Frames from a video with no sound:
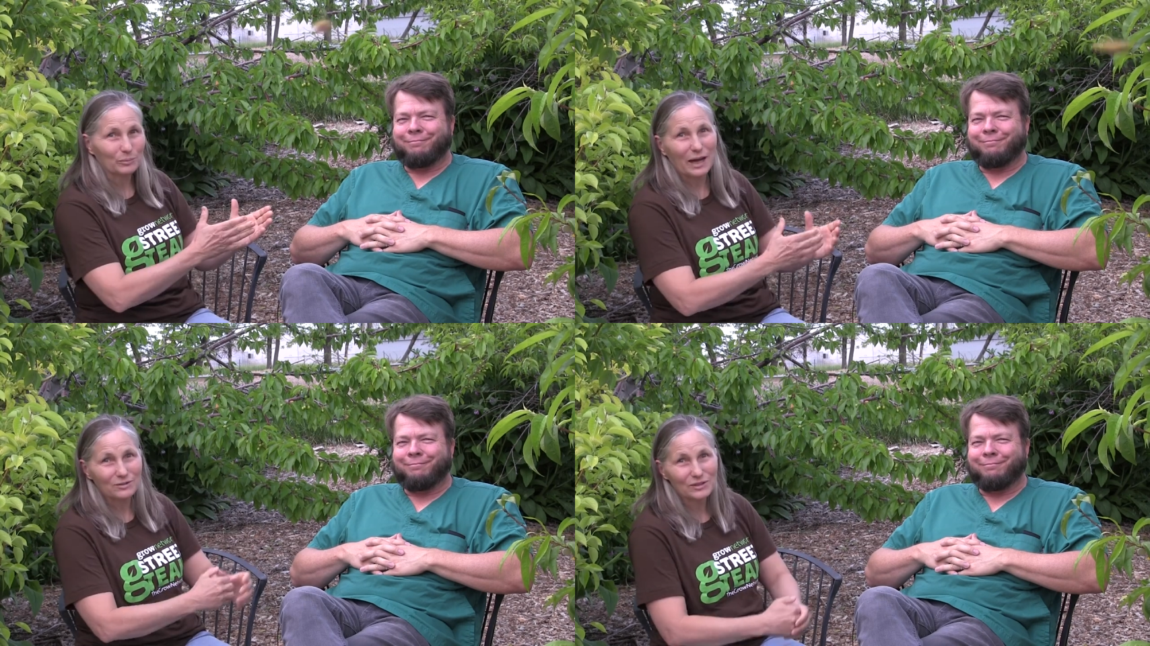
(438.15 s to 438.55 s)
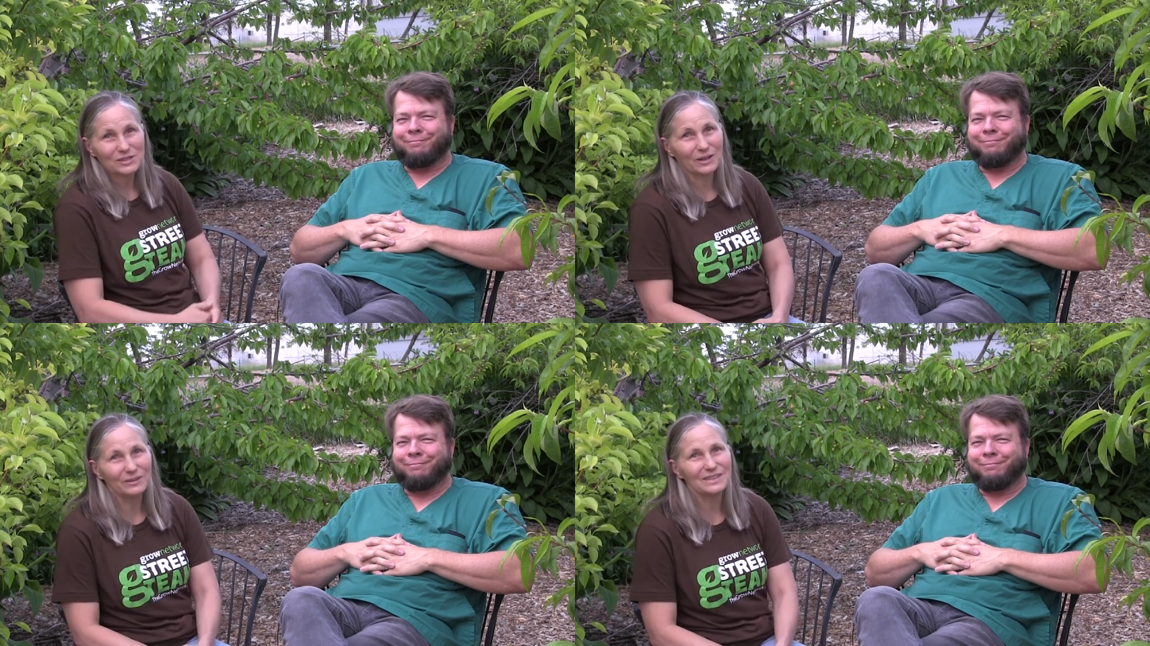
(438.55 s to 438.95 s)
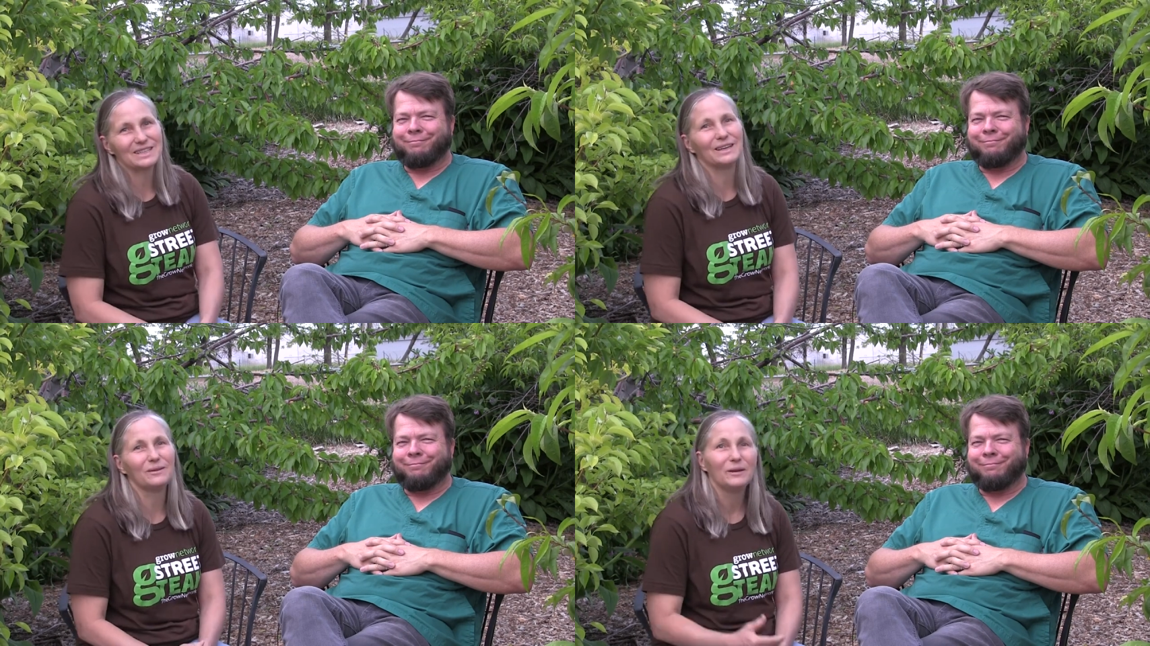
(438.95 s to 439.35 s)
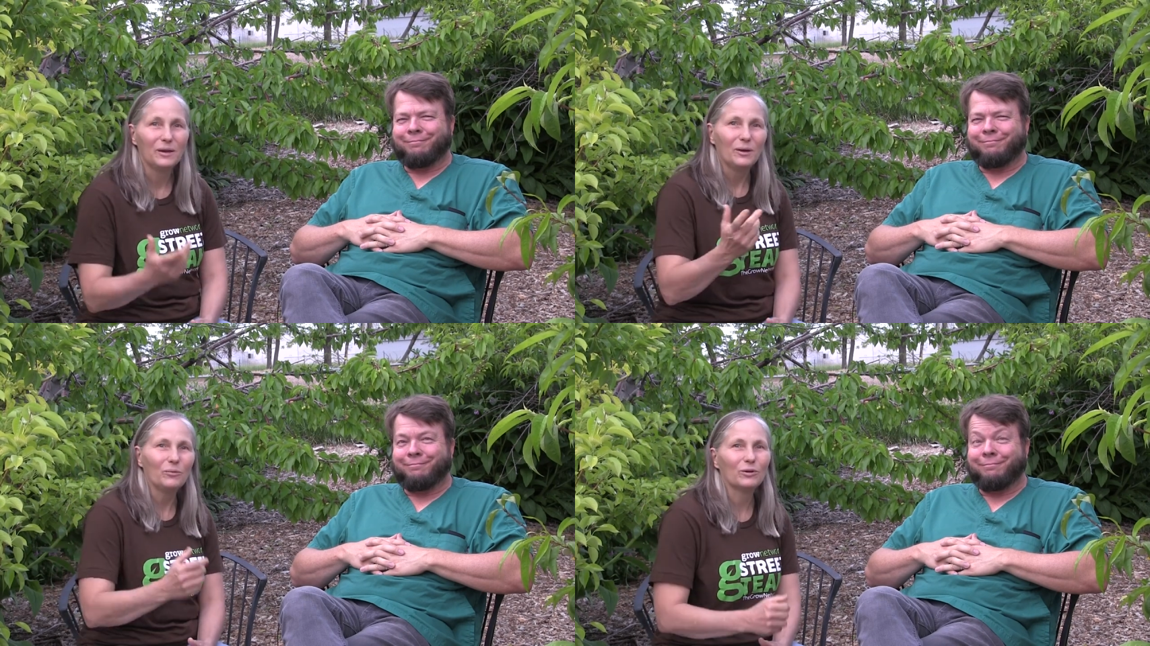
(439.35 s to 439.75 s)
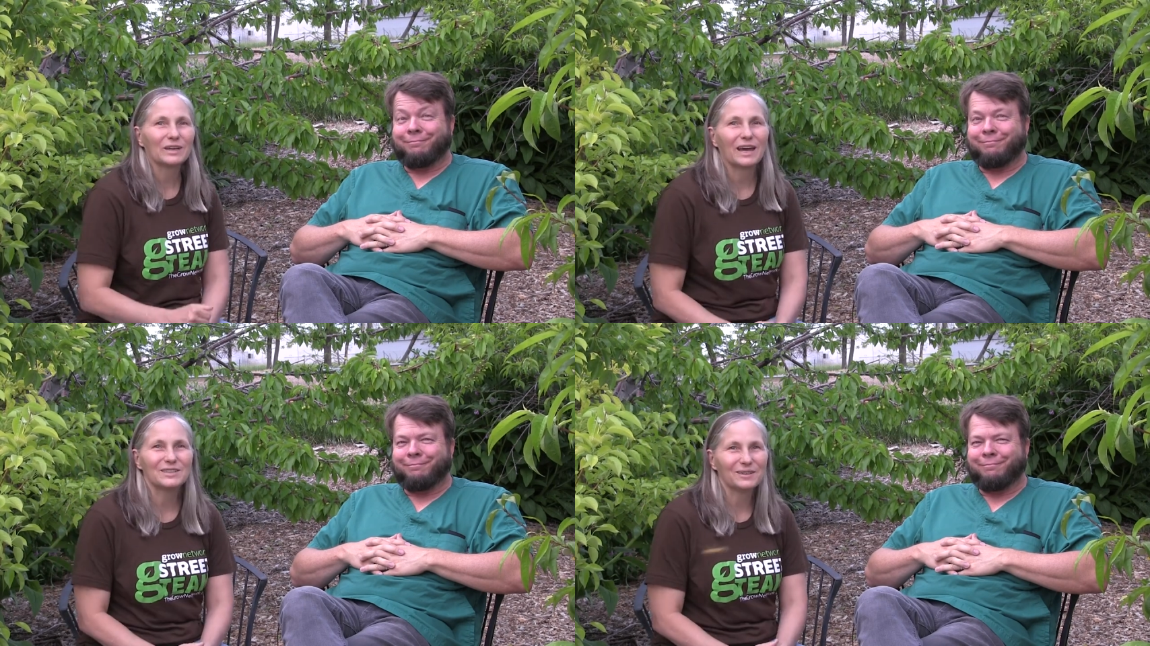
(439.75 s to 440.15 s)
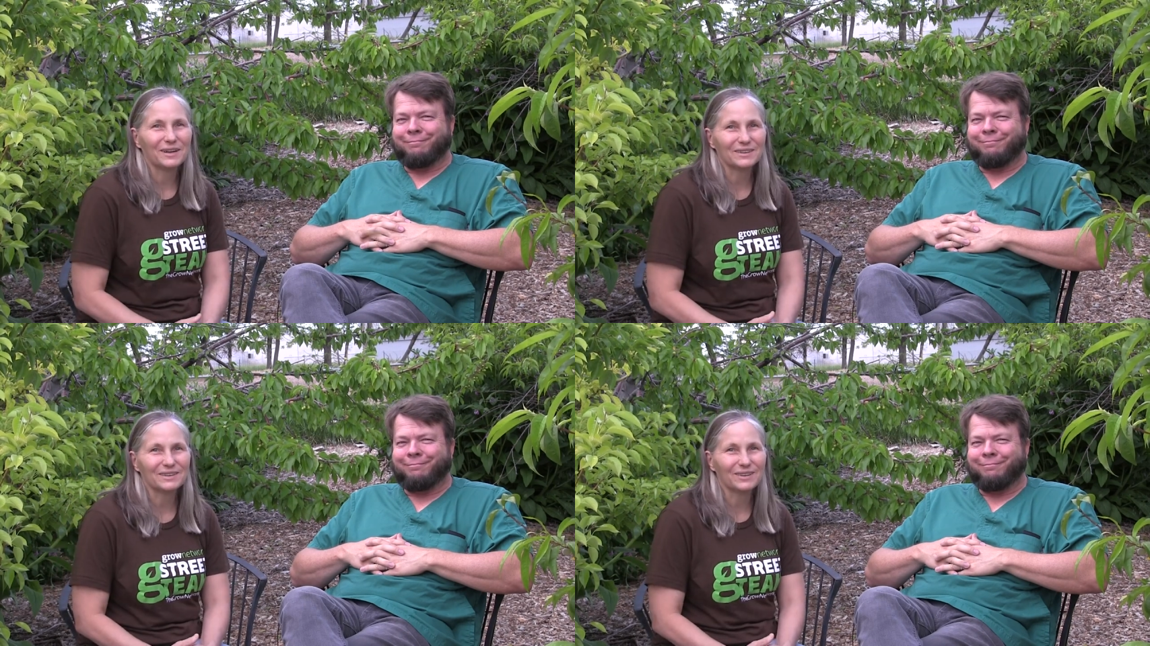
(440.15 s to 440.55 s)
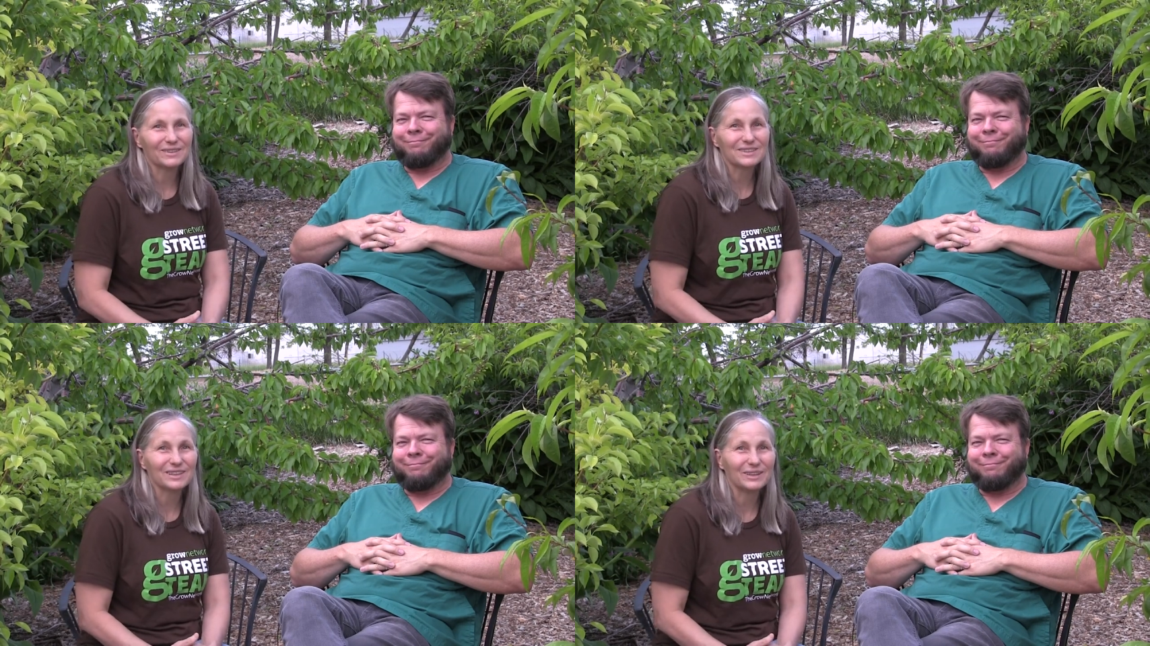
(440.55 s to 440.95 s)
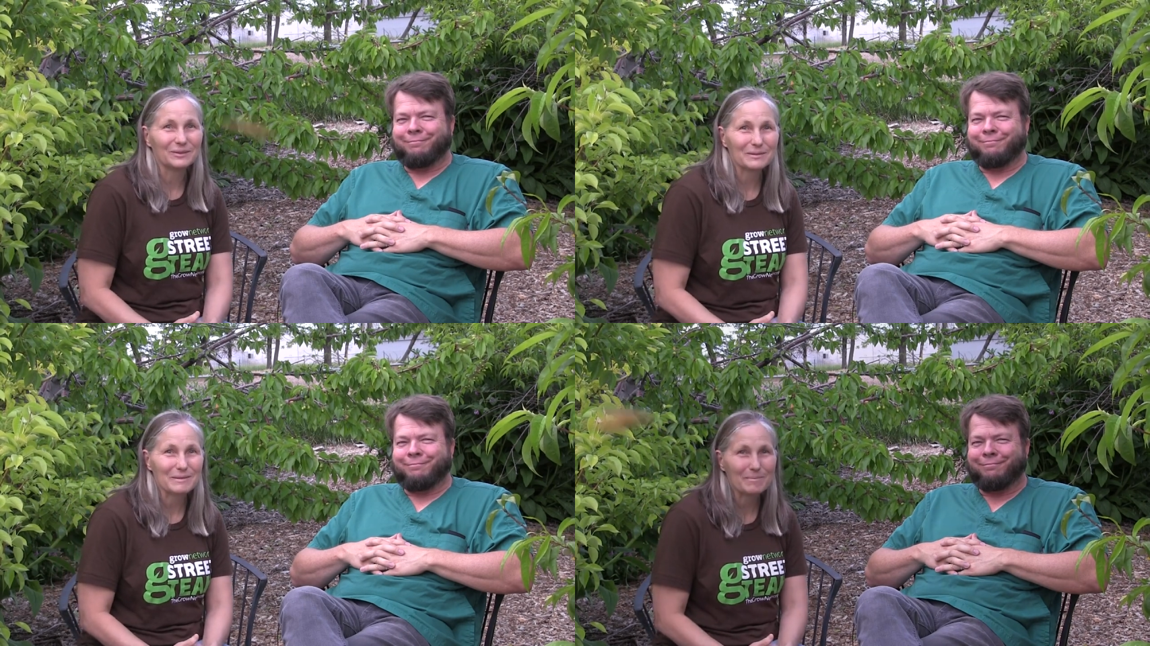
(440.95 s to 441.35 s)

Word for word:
Speaker 1: Patrick Jones, and we'll catch you on another show.